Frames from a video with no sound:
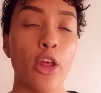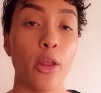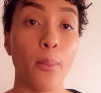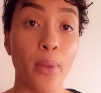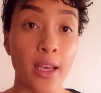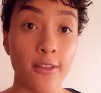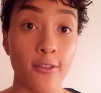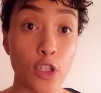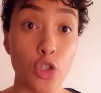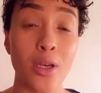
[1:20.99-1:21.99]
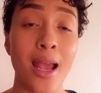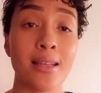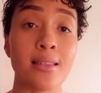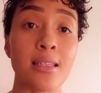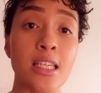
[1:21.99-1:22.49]
the beneficiary
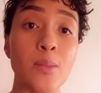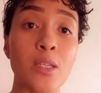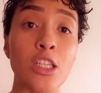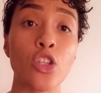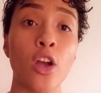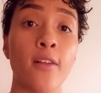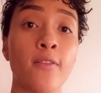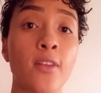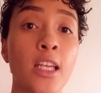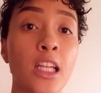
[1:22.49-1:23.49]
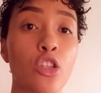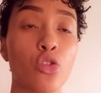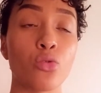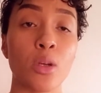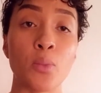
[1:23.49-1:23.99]
has deemed it convenient
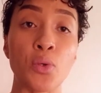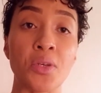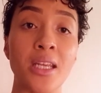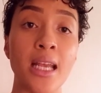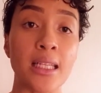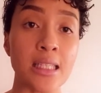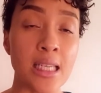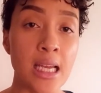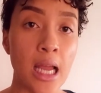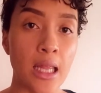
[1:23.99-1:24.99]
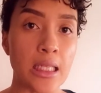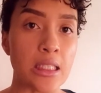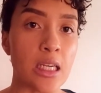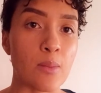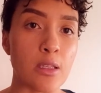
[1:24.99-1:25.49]
to repudiate the
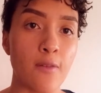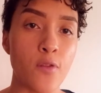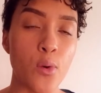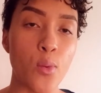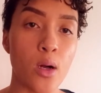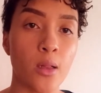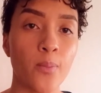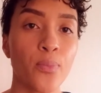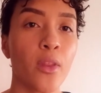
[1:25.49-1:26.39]
terms of the will.